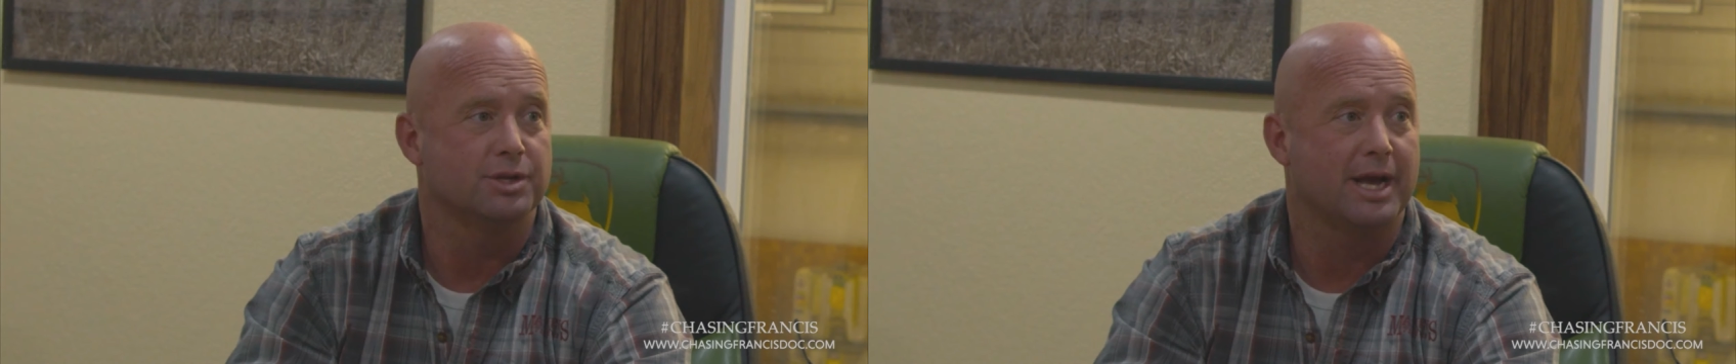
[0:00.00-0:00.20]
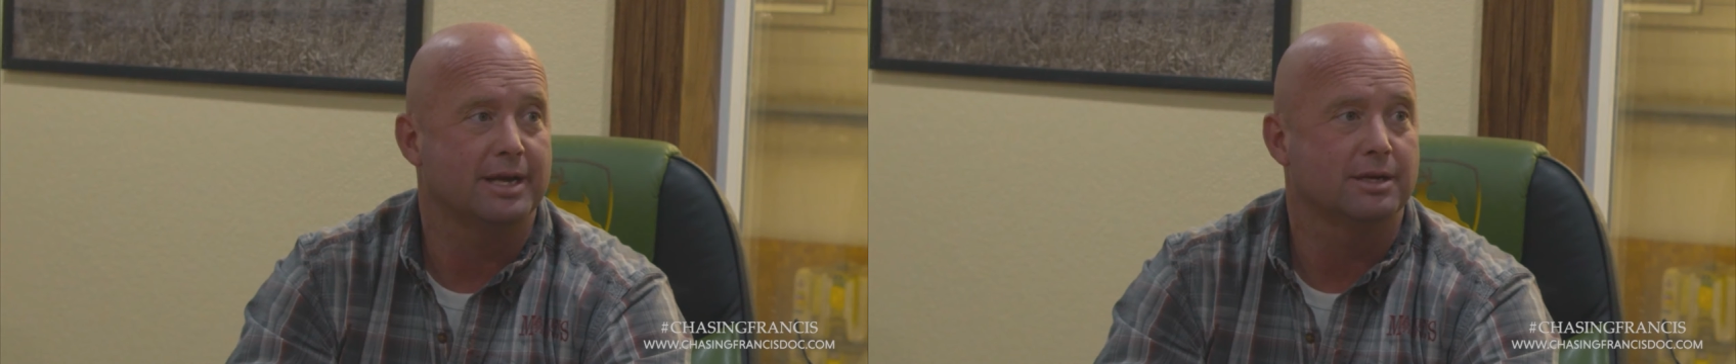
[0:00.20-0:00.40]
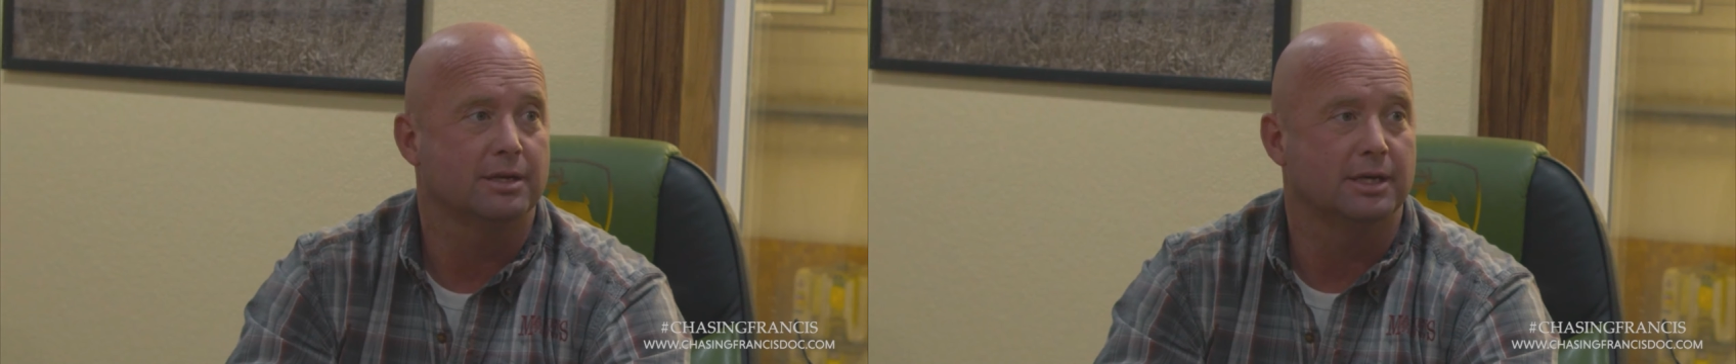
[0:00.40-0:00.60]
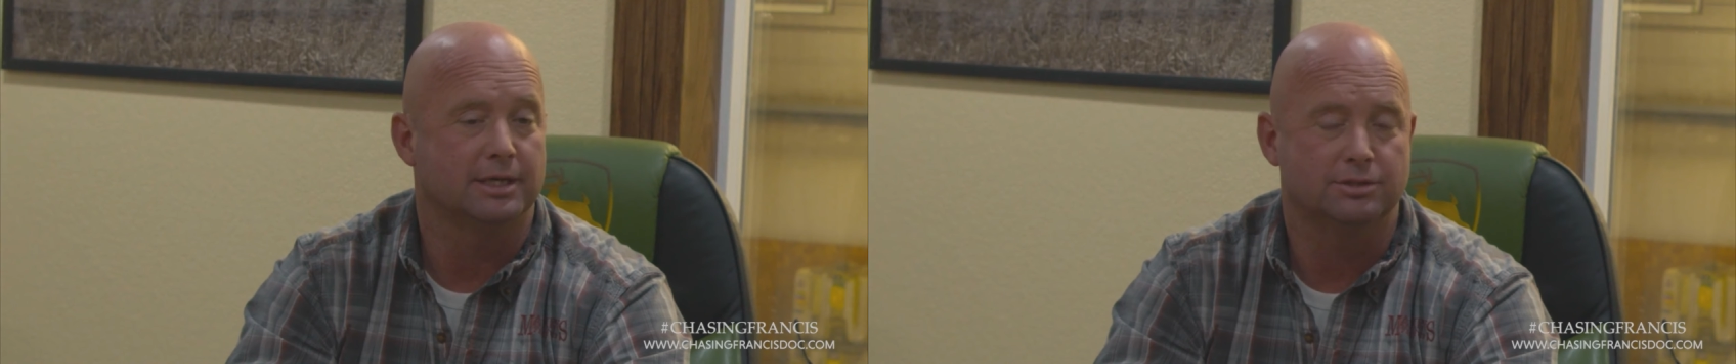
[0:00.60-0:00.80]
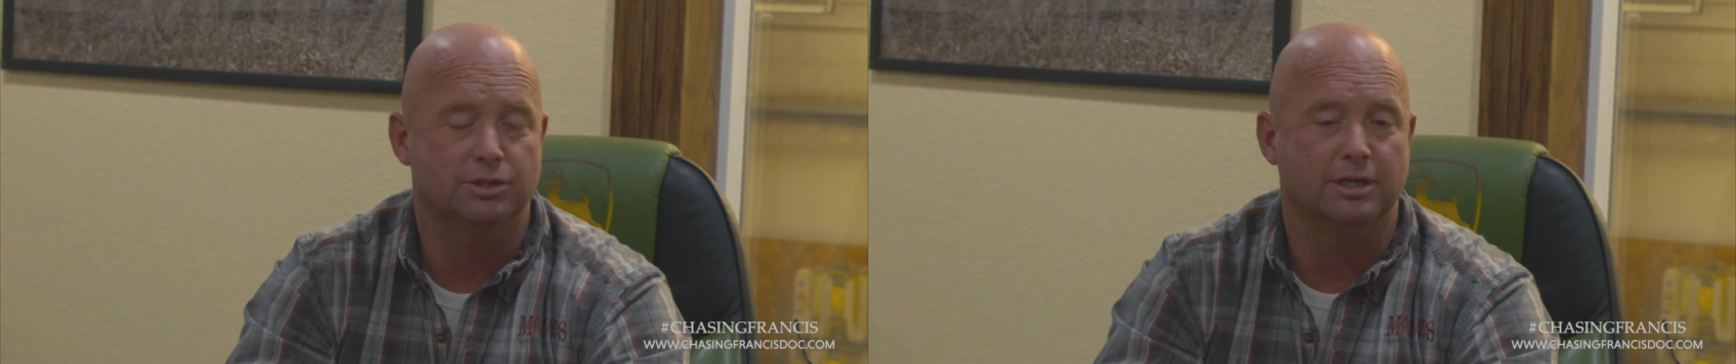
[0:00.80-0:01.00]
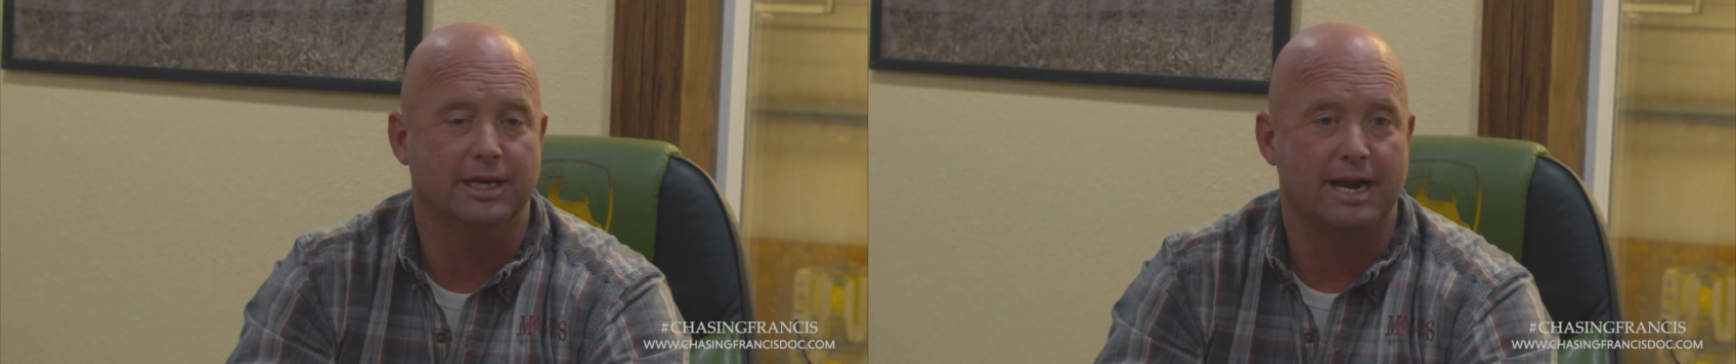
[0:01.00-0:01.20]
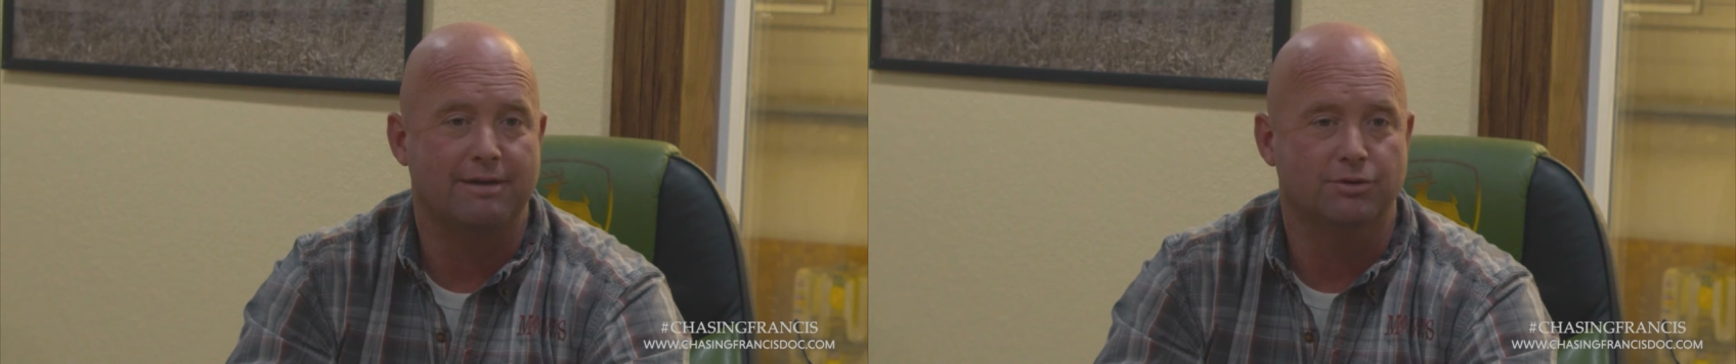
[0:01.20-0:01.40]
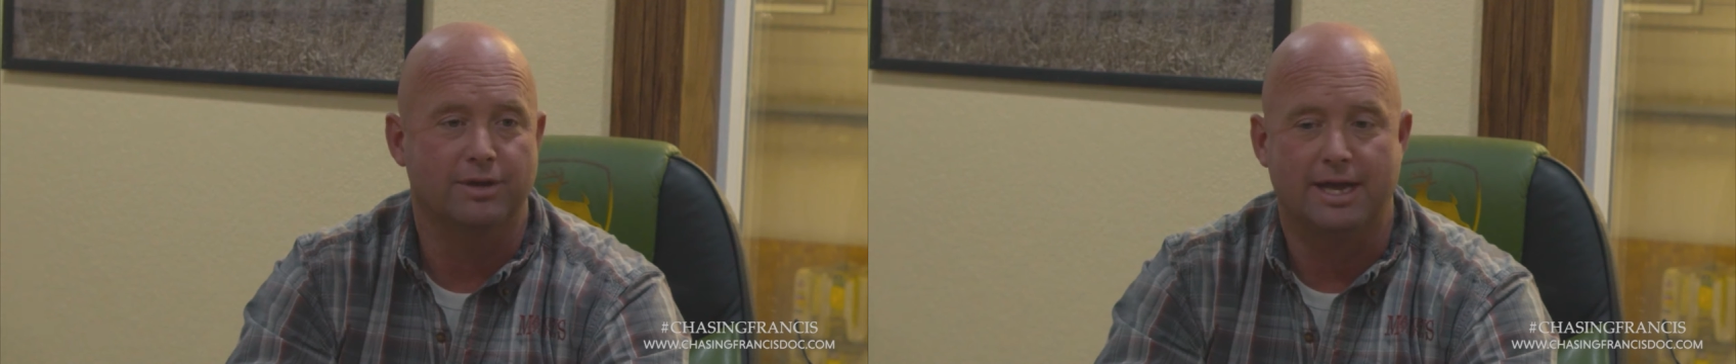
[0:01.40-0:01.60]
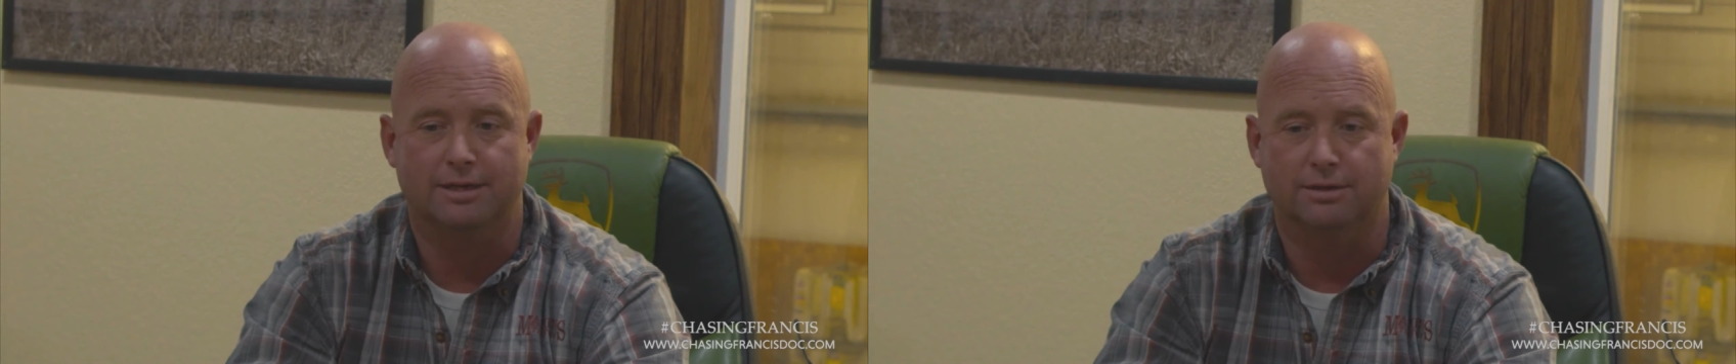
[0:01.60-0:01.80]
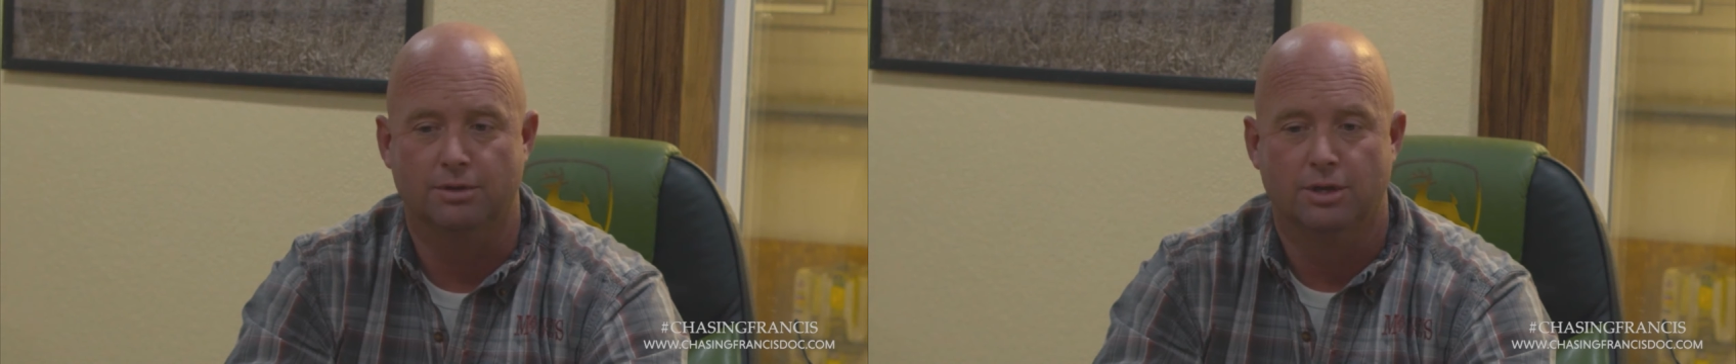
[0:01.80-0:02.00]
that, to get after that
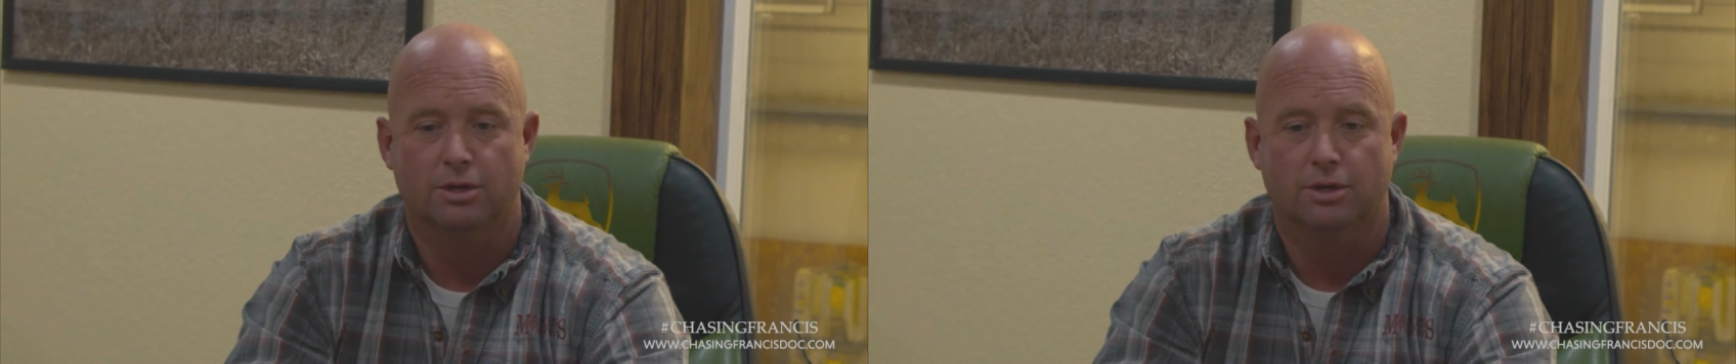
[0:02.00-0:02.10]
and